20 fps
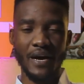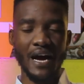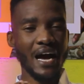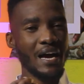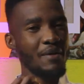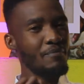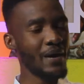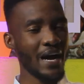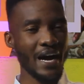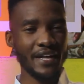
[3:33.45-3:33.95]

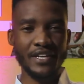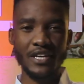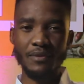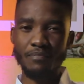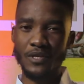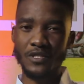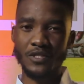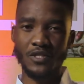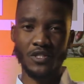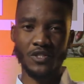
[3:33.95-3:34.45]
I am
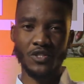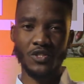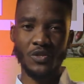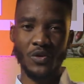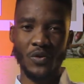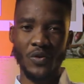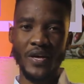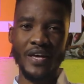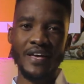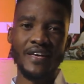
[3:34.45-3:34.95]
100%
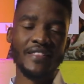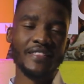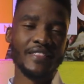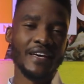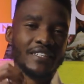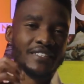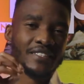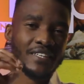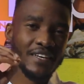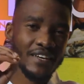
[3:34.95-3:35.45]
sure
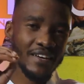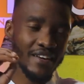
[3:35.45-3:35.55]
that